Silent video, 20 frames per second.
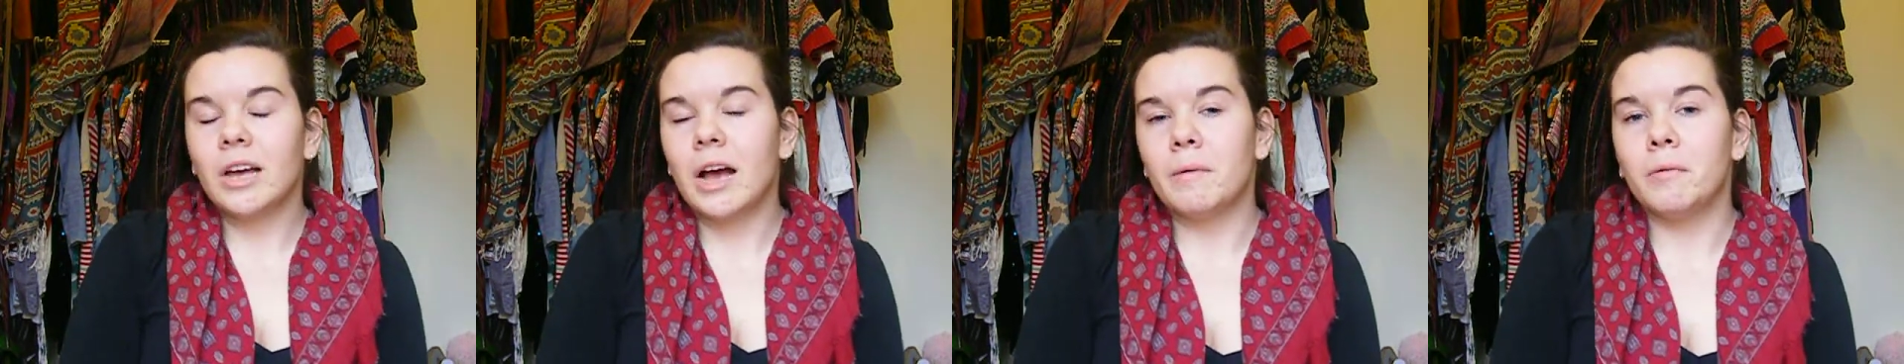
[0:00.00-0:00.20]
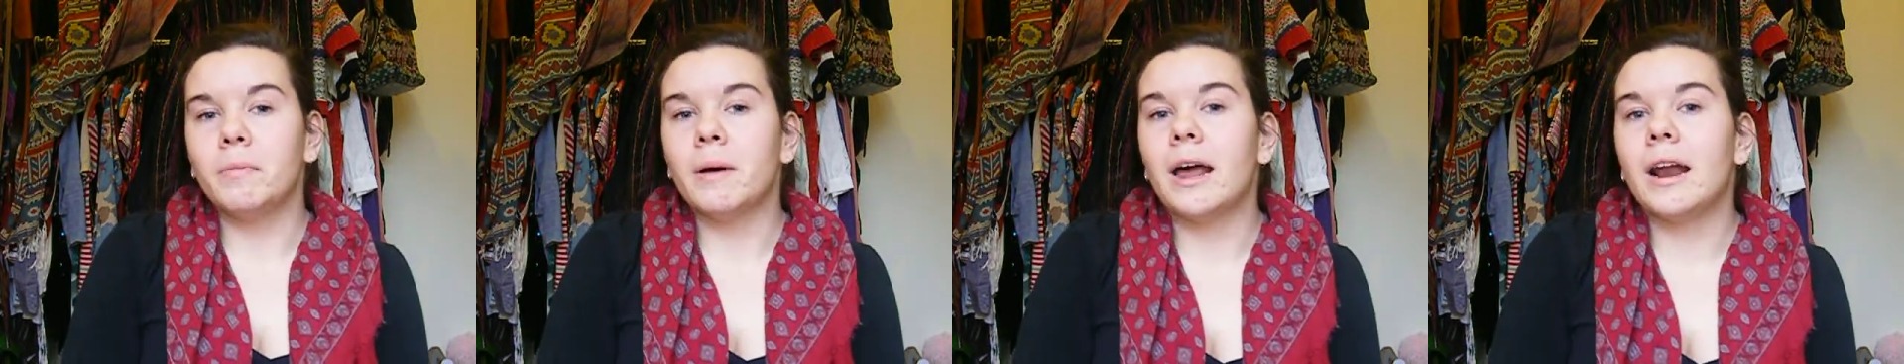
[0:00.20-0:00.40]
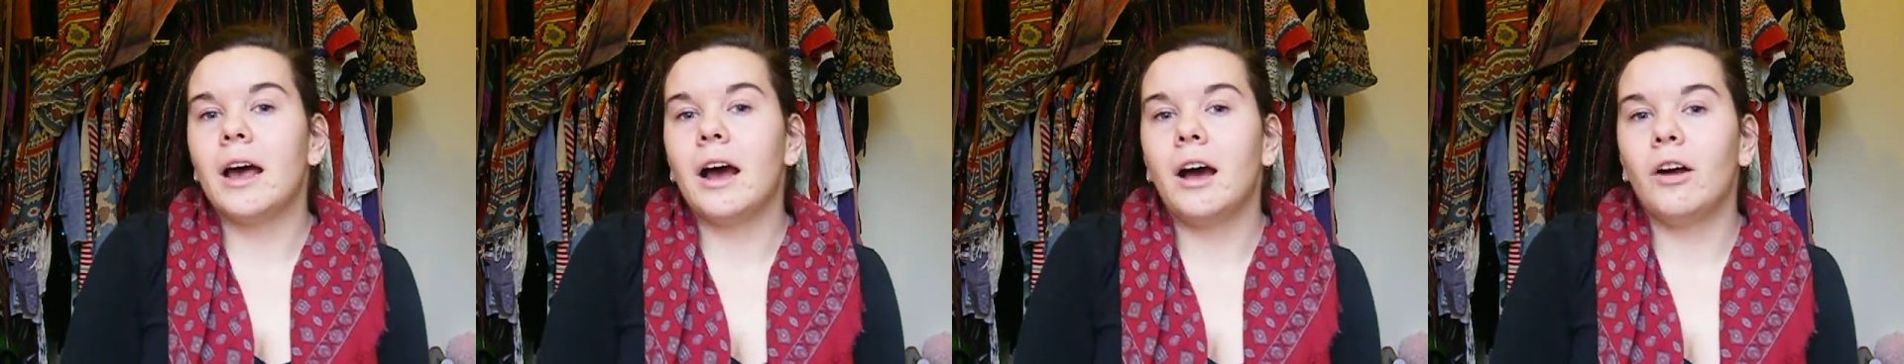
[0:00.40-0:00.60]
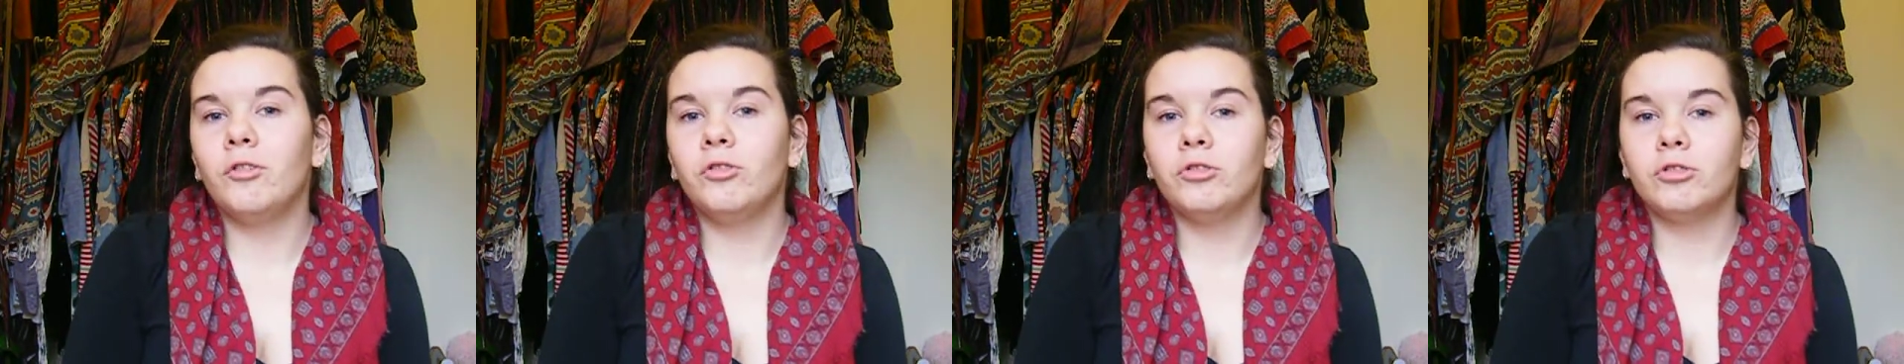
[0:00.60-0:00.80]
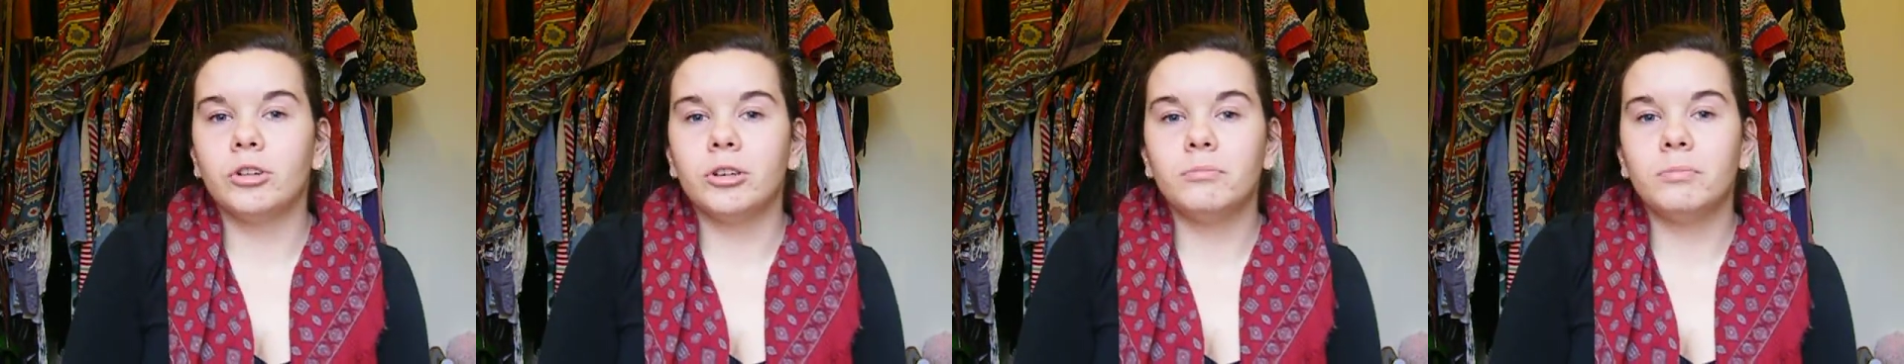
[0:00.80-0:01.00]
I'm about
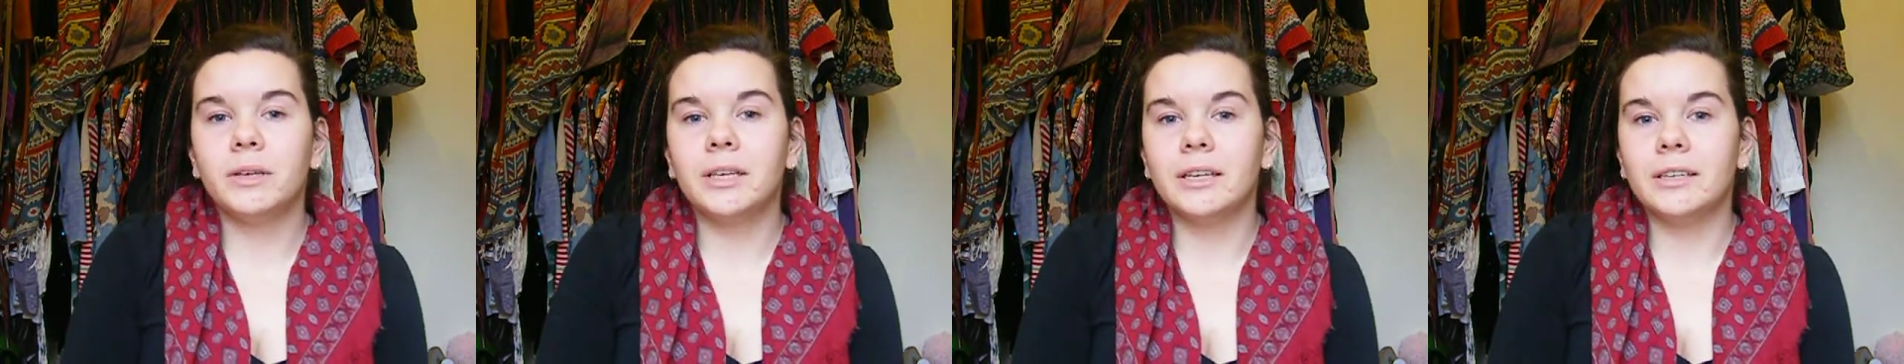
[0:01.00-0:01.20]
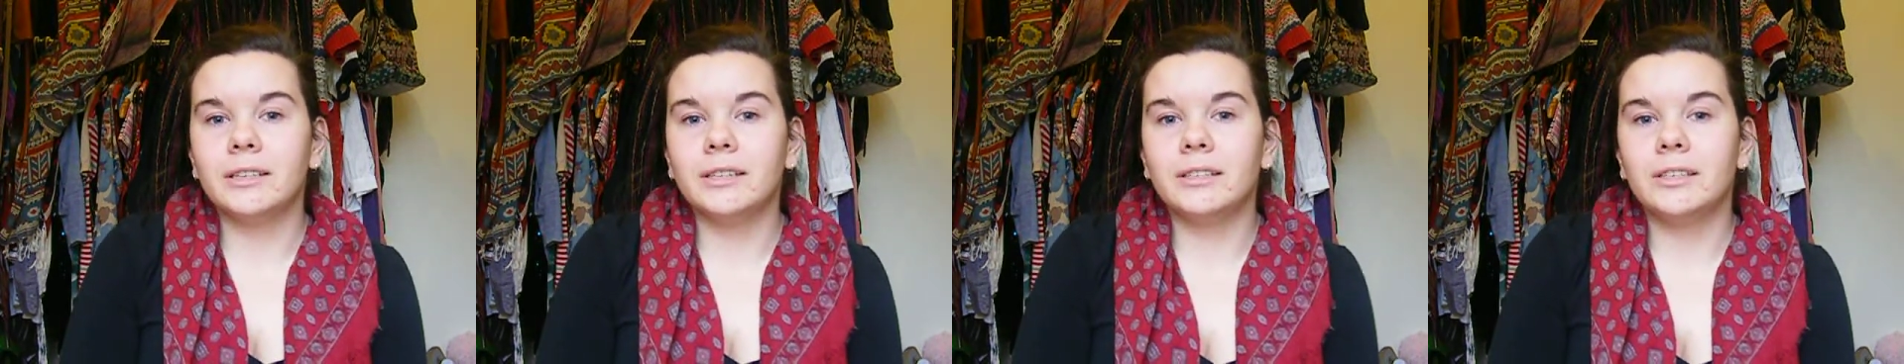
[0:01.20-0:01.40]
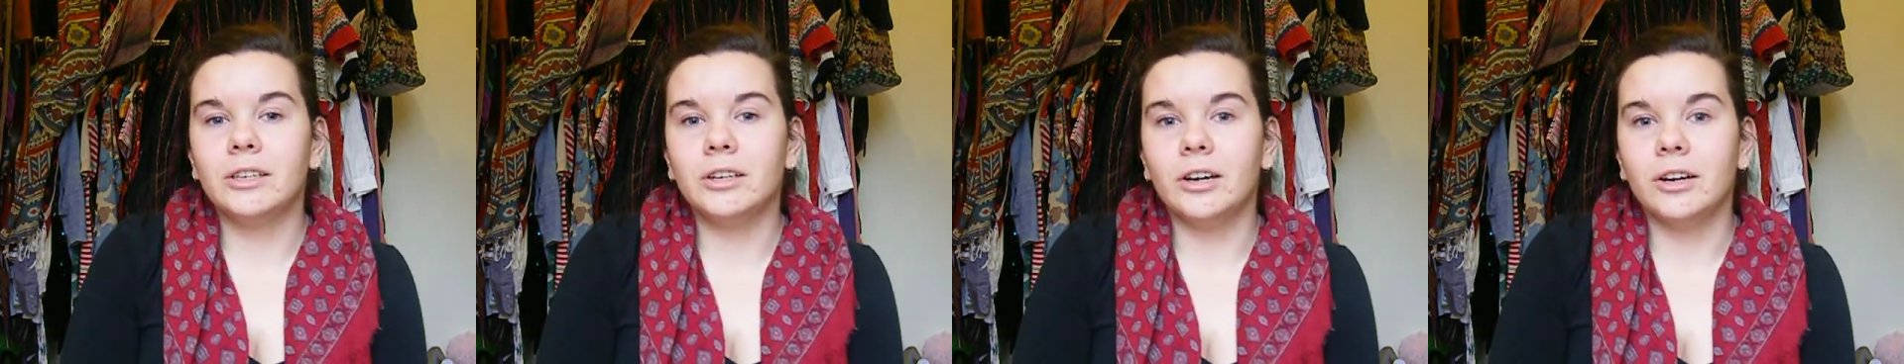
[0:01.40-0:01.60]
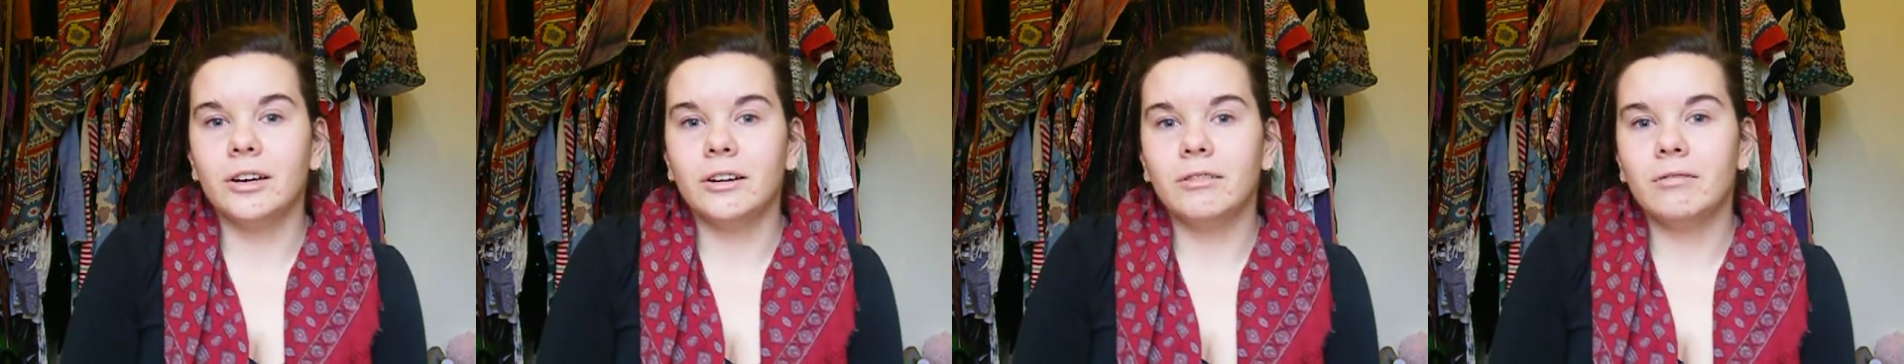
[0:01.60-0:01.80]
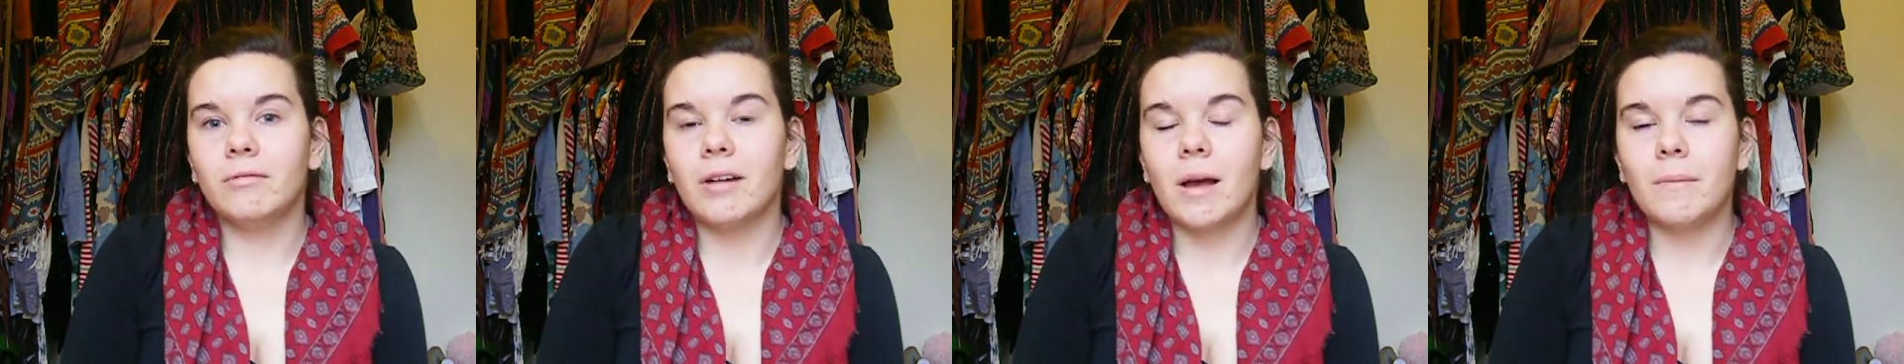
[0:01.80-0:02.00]
100, because, you know,